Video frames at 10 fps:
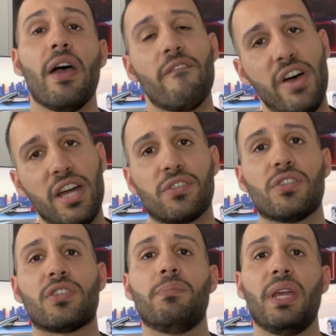
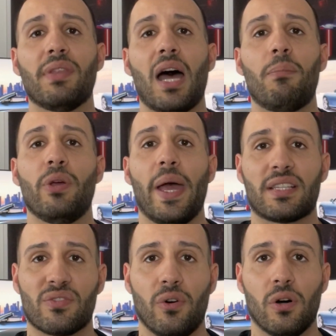versus the BMW
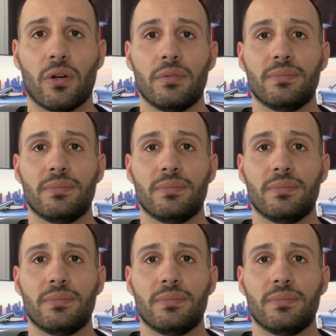X4.